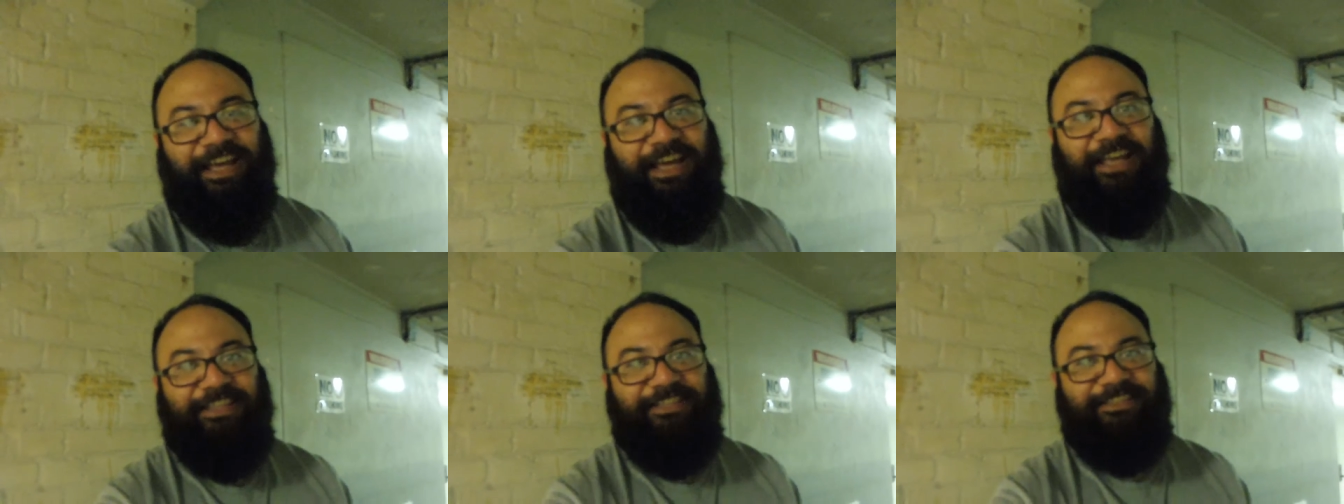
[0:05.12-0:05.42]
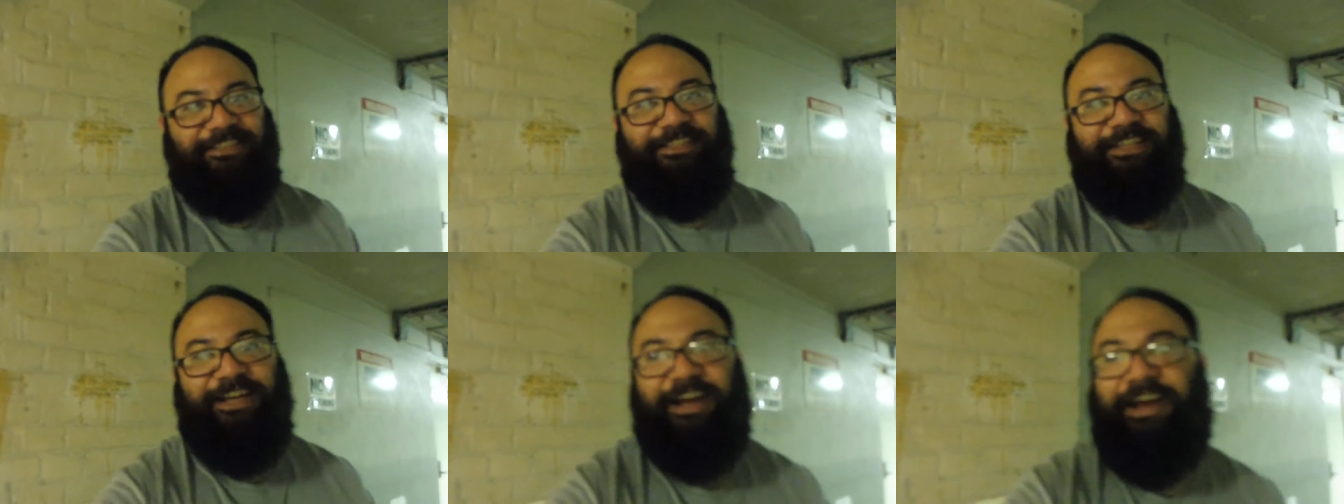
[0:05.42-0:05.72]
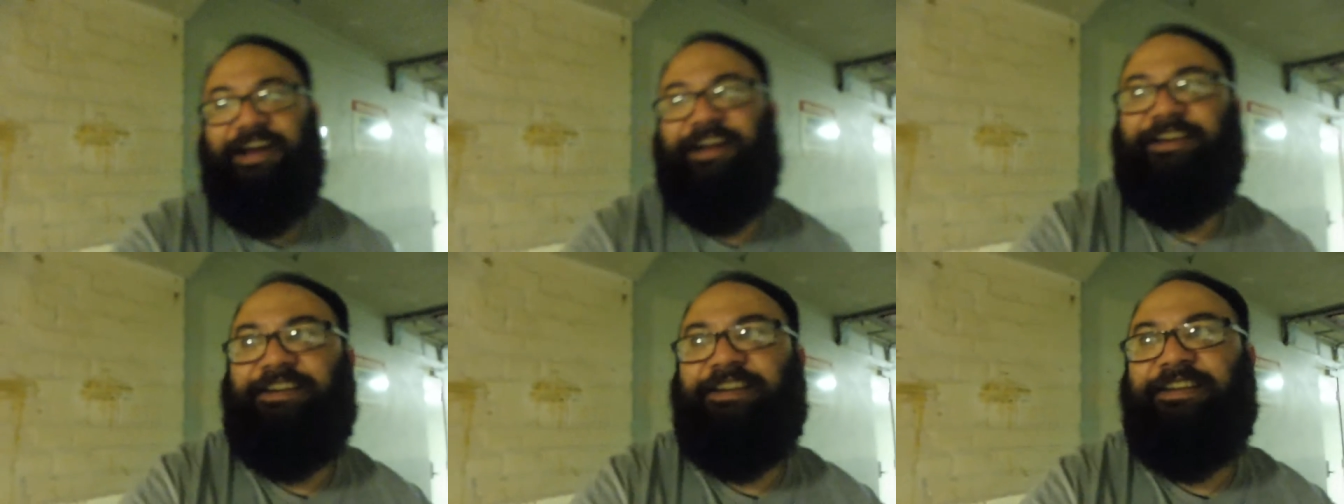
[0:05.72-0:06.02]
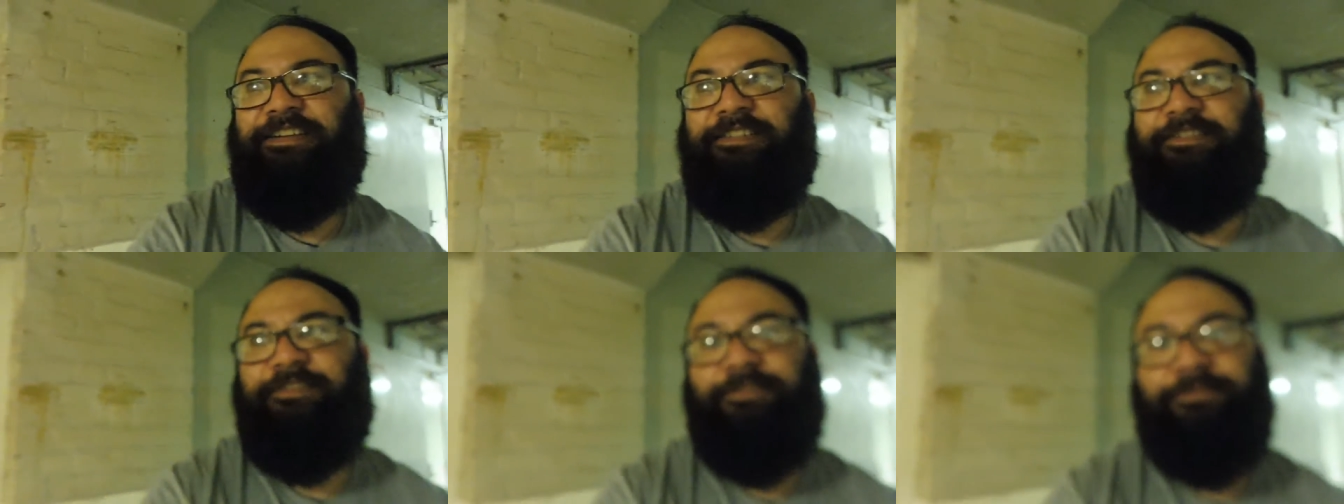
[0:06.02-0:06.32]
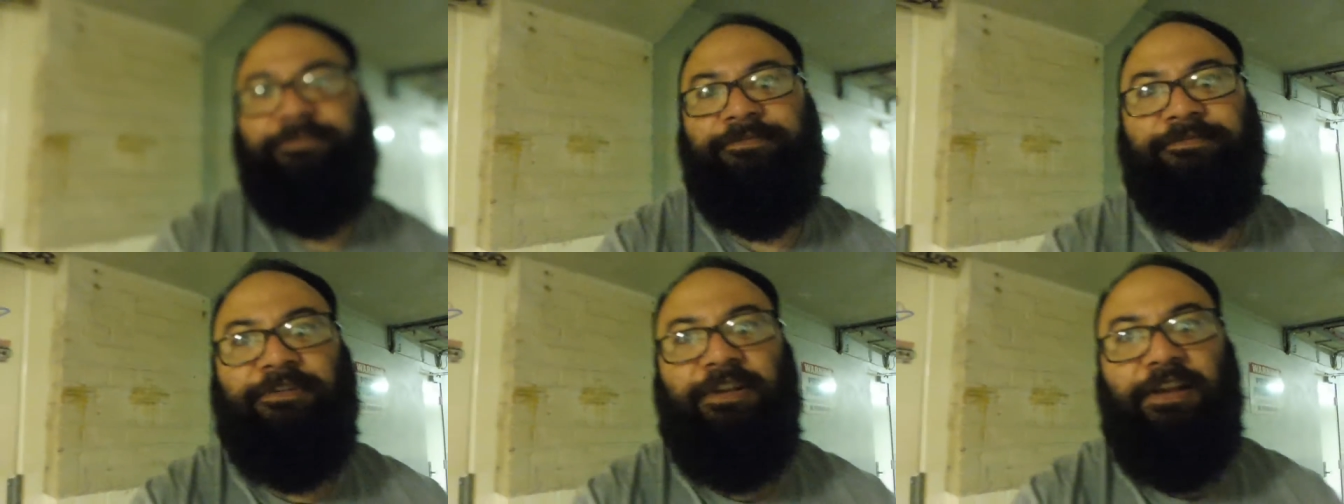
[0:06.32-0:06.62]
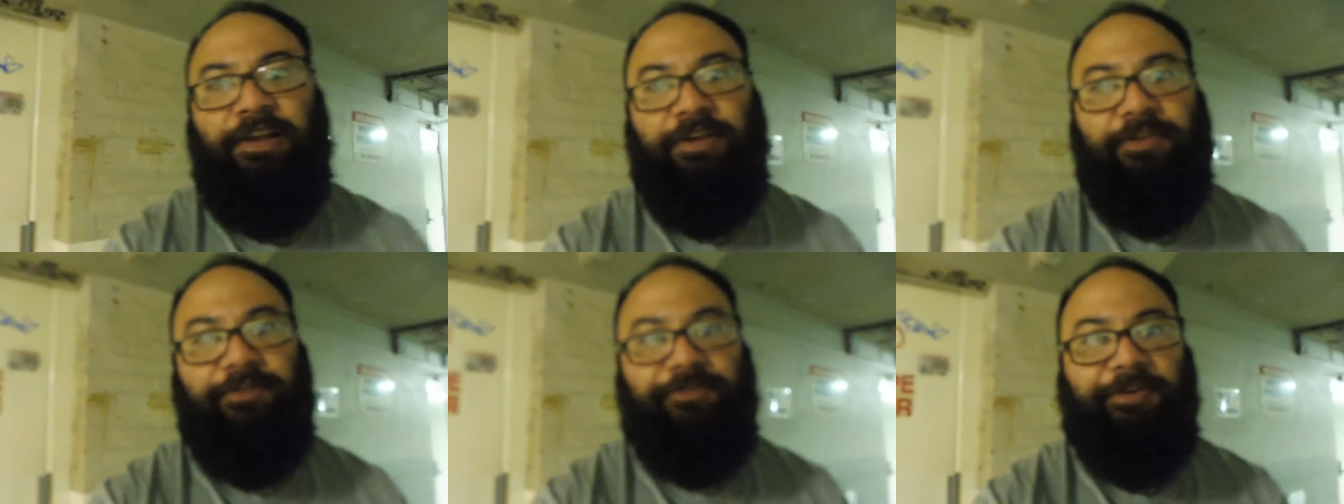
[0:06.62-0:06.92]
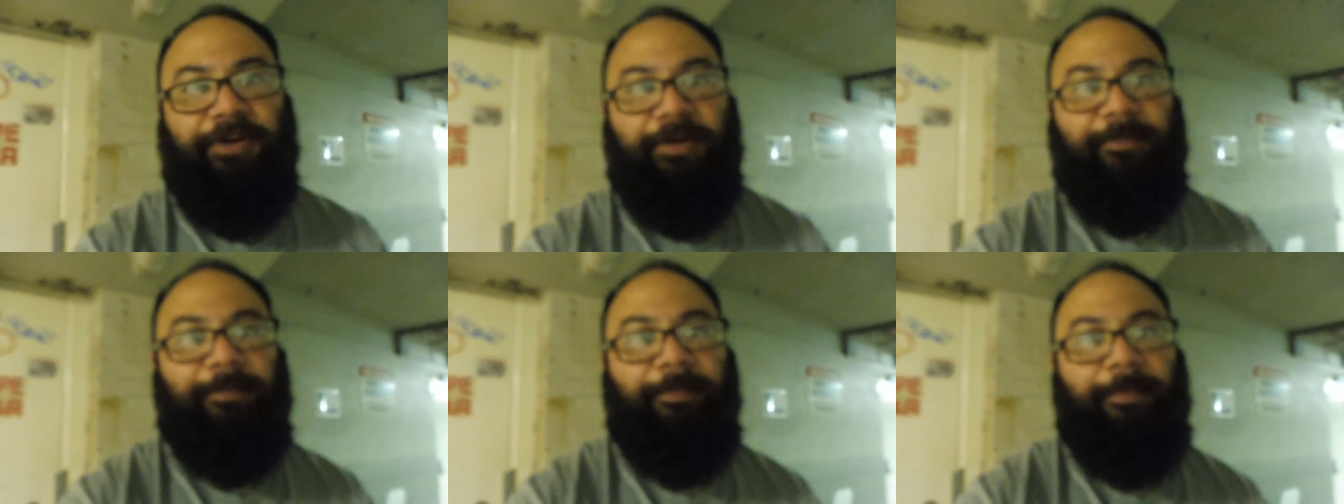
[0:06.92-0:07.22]
That's Jared
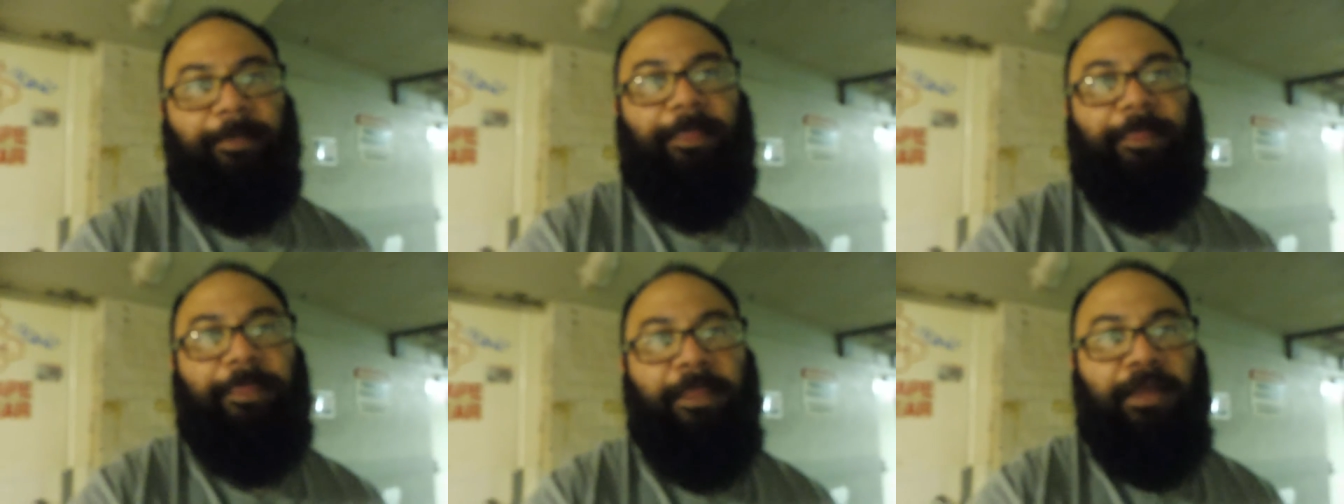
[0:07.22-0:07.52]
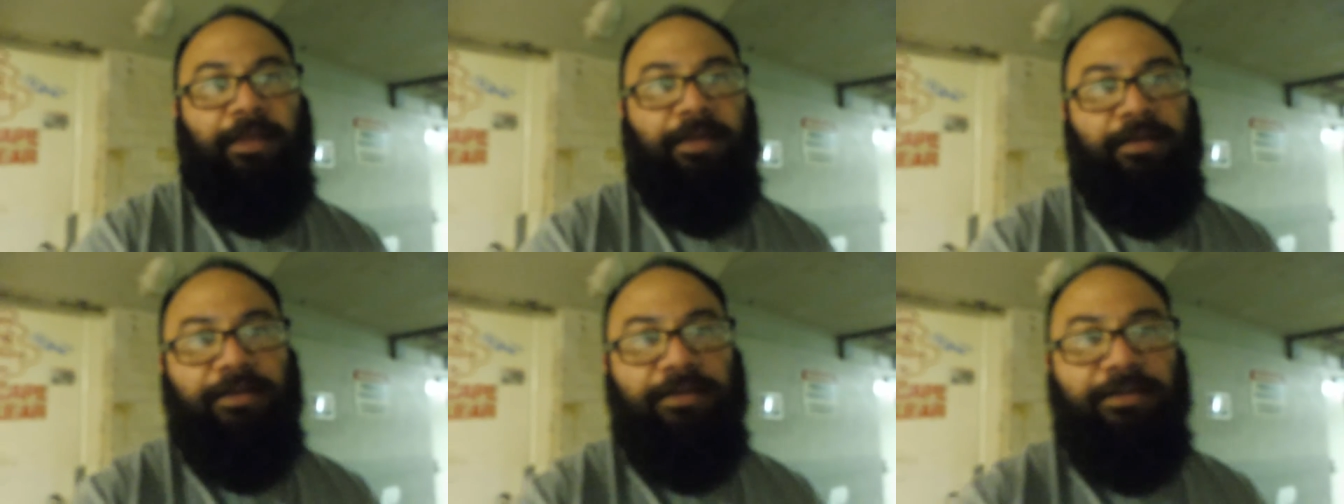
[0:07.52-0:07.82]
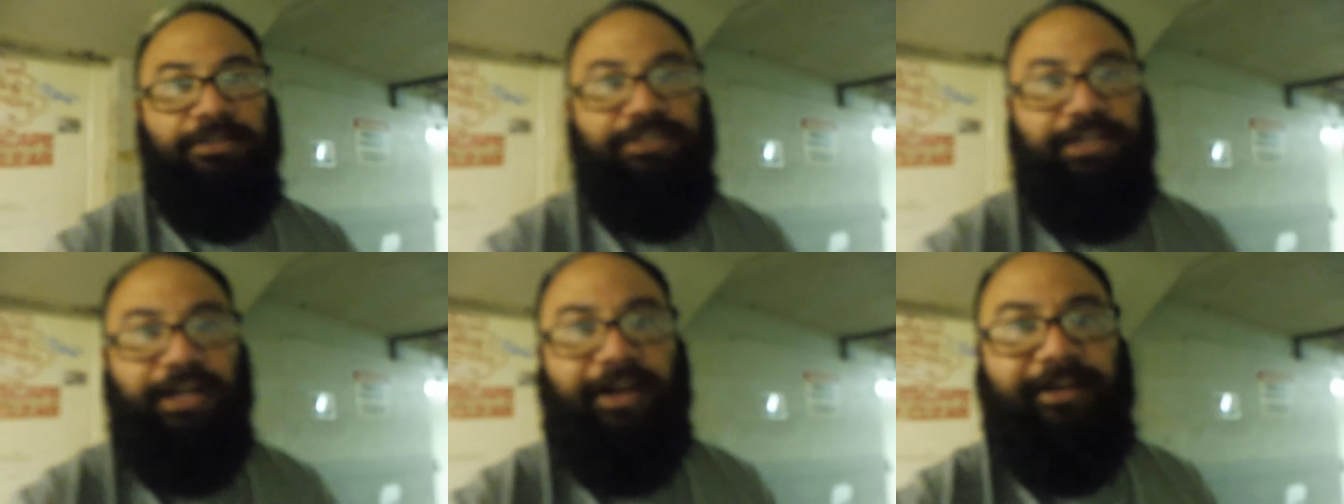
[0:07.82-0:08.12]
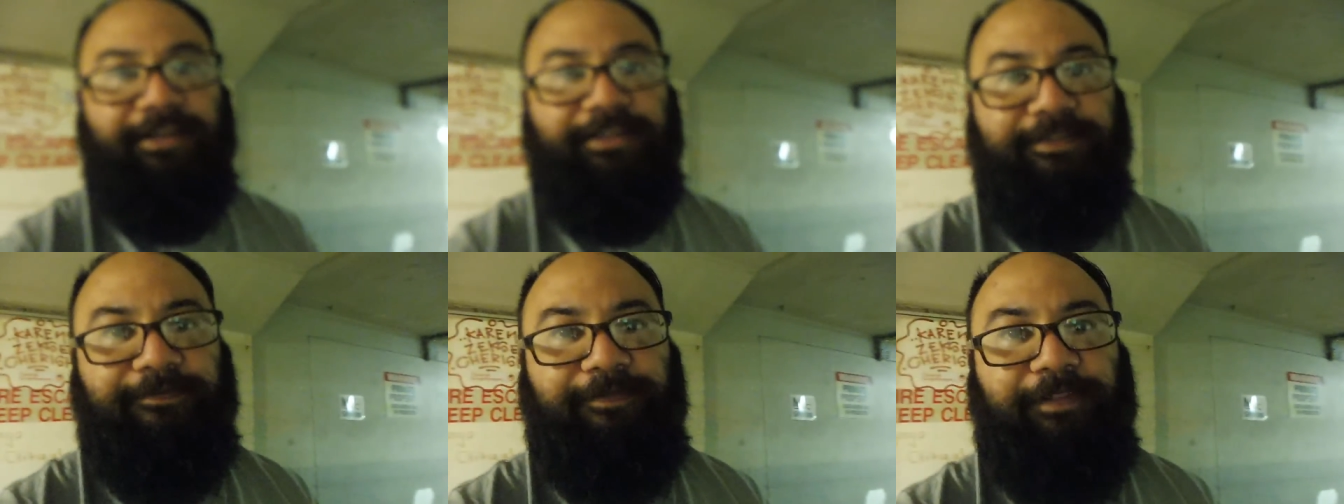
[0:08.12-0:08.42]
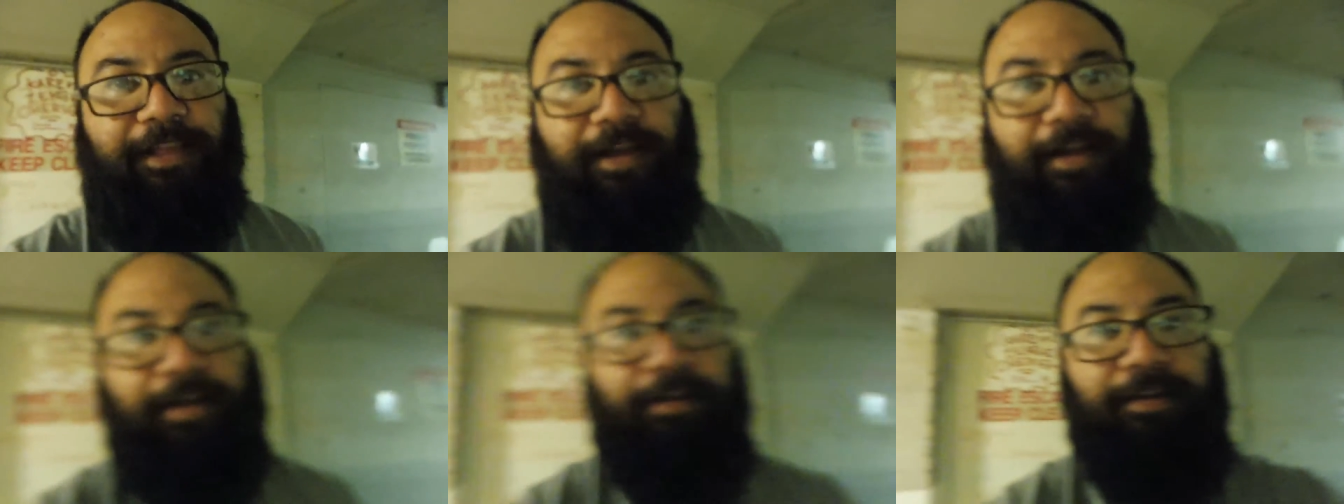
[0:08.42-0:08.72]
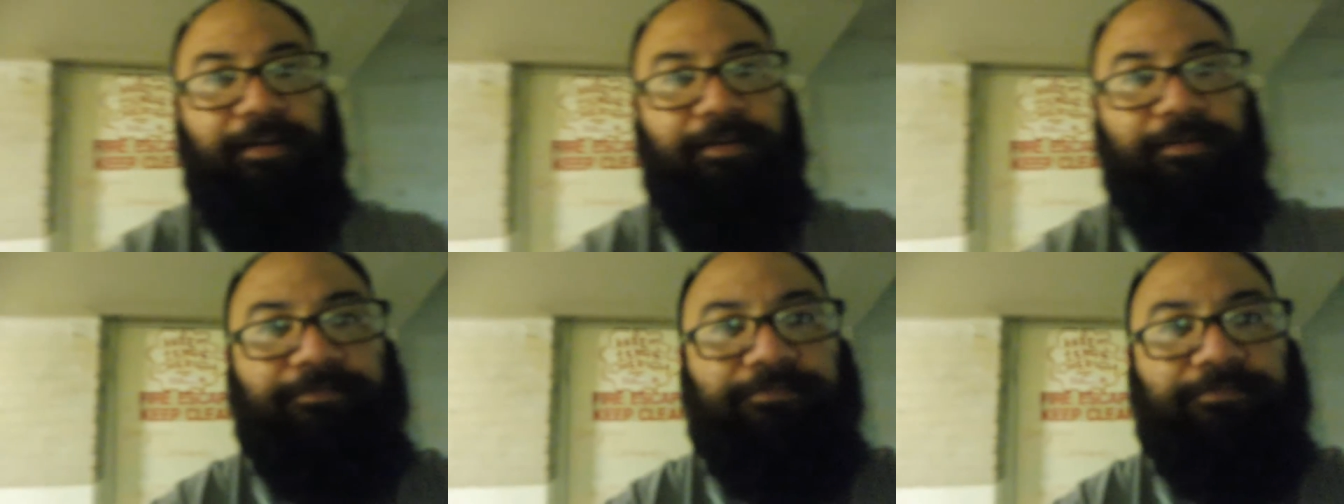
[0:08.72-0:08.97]
from Jared's vlog,